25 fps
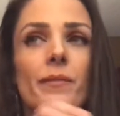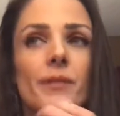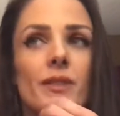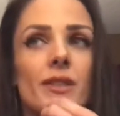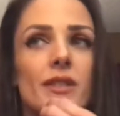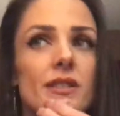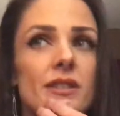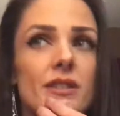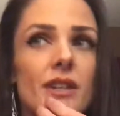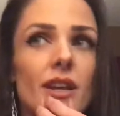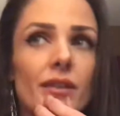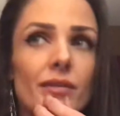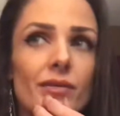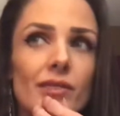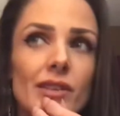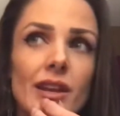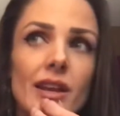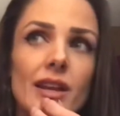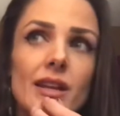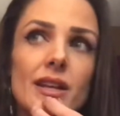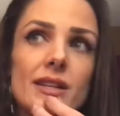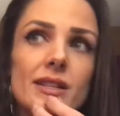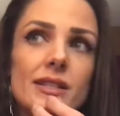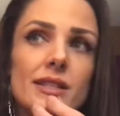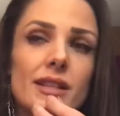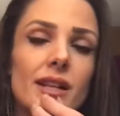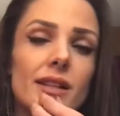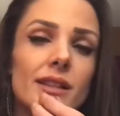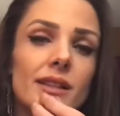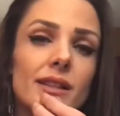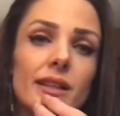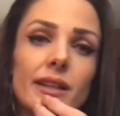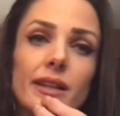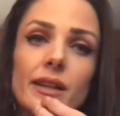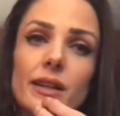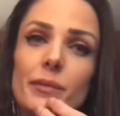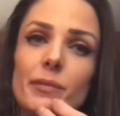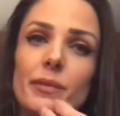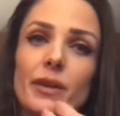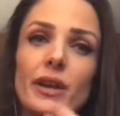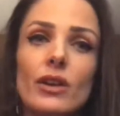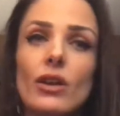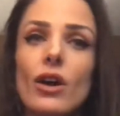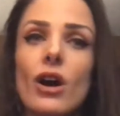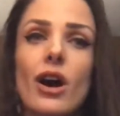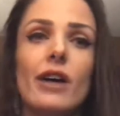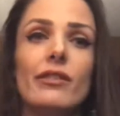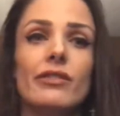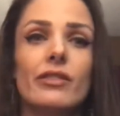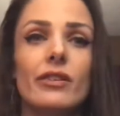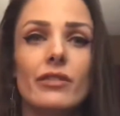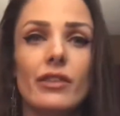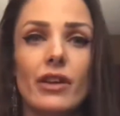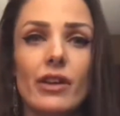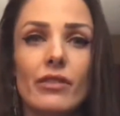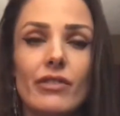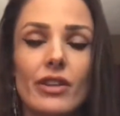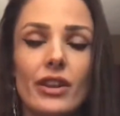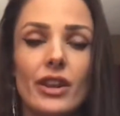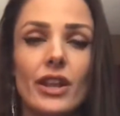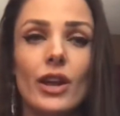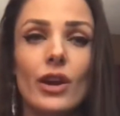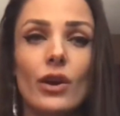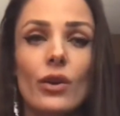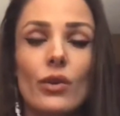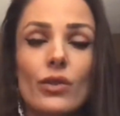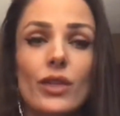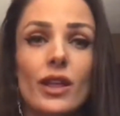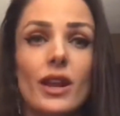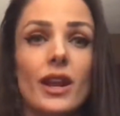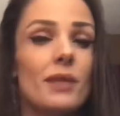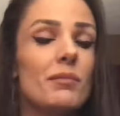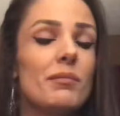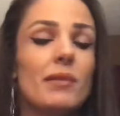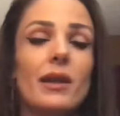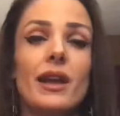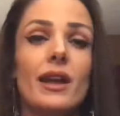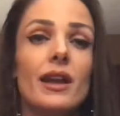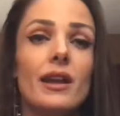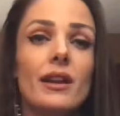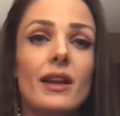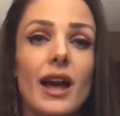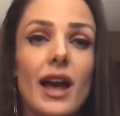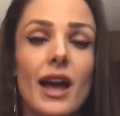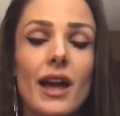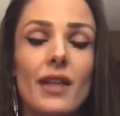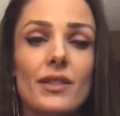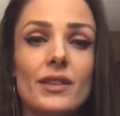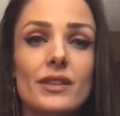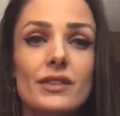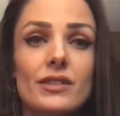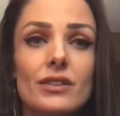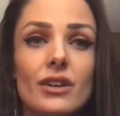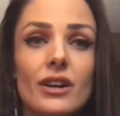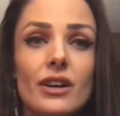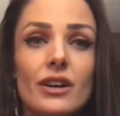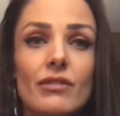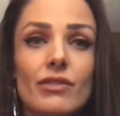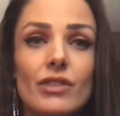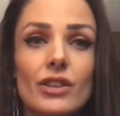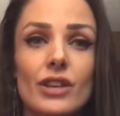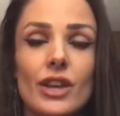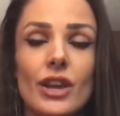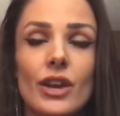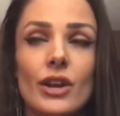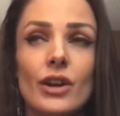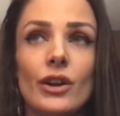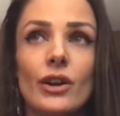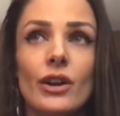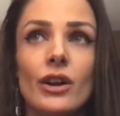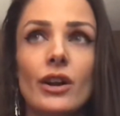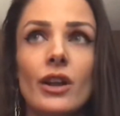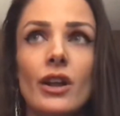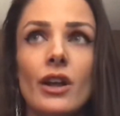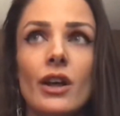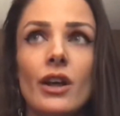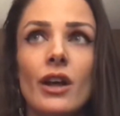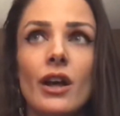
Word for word: This dovetails a little bit off of a video that I made at the start of the year